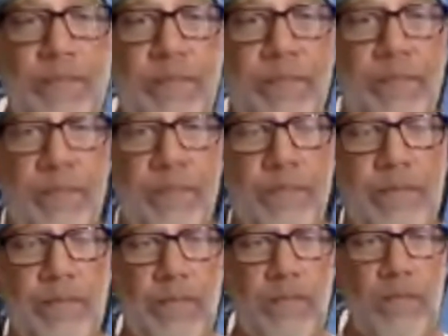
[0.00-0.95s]

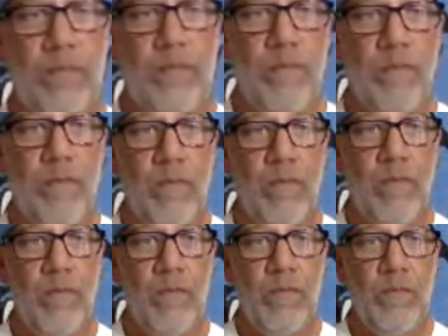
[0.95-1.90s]

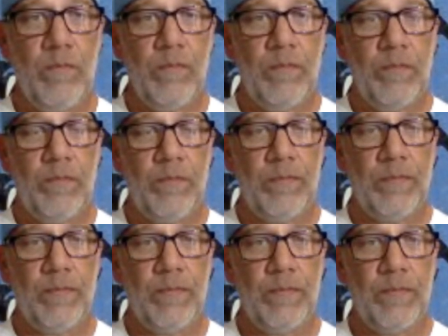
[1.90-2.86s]

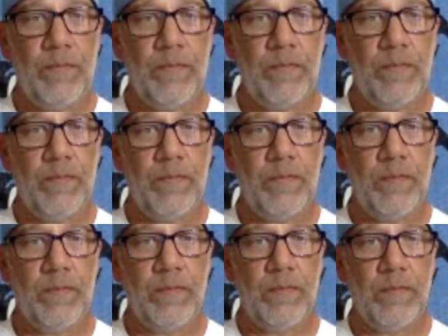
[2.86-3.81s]

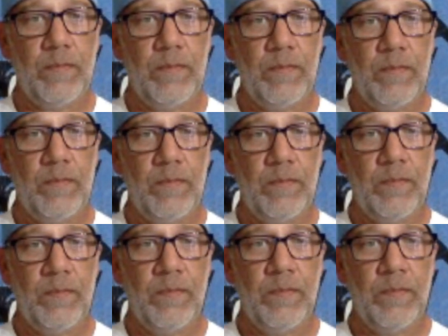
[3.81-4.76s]

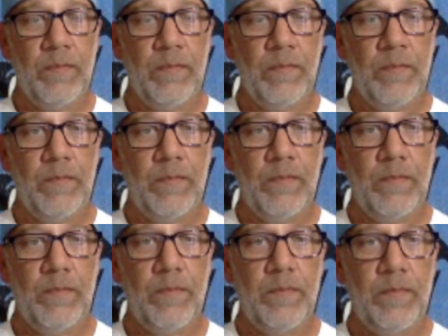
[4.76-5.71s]

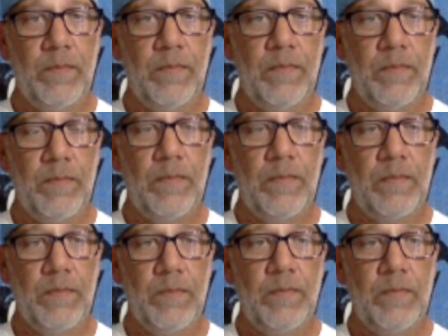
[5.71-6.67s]

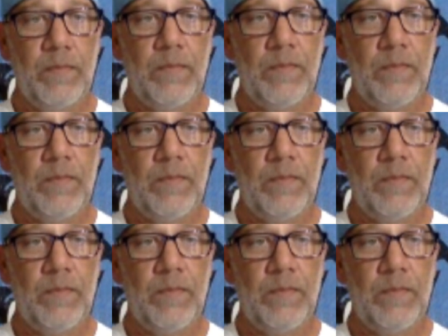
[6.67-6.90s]
This person isn't speaking.